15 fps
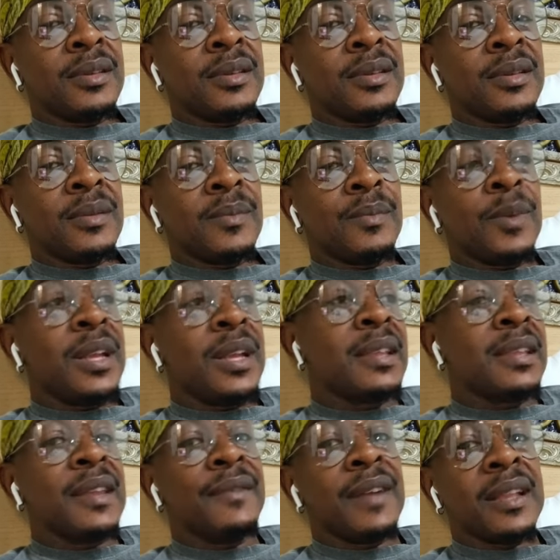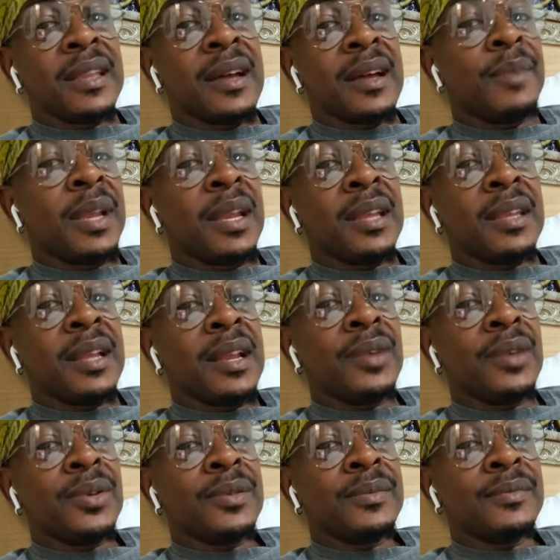Me that never take a million dollar
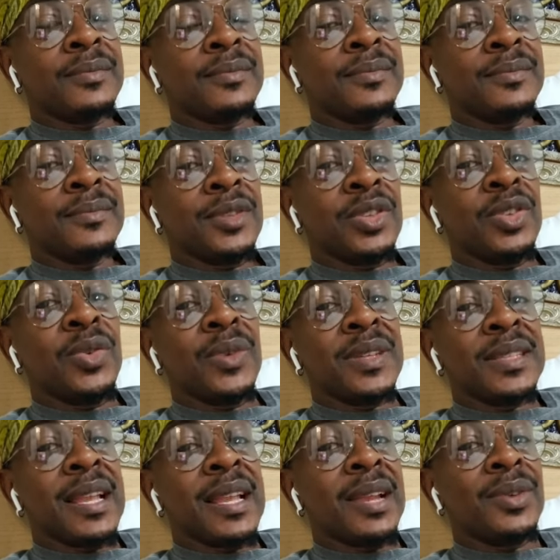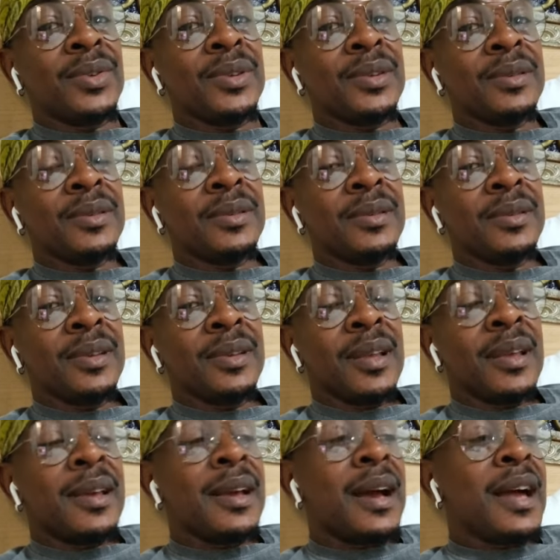loan, US dollar loan.
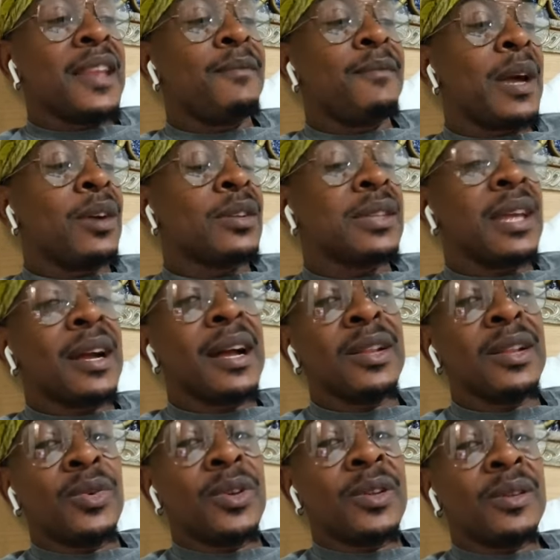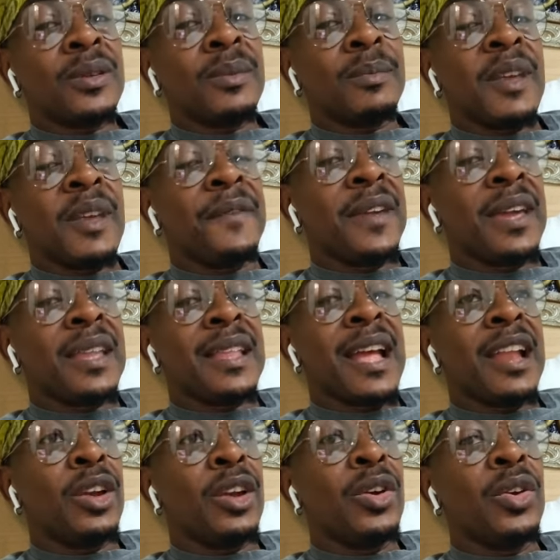And if me I go take a loan, me have to get a
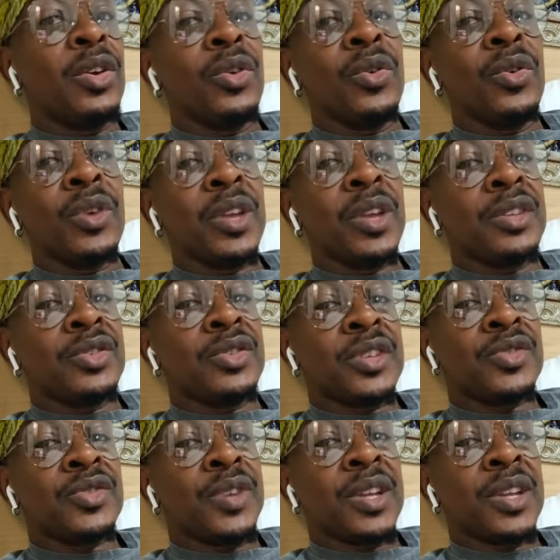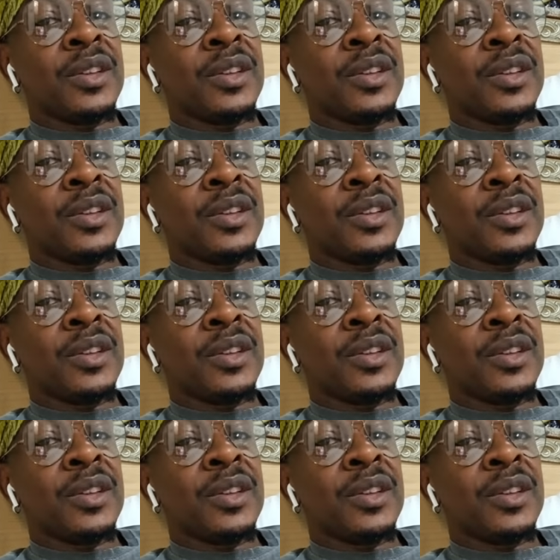low interest rate.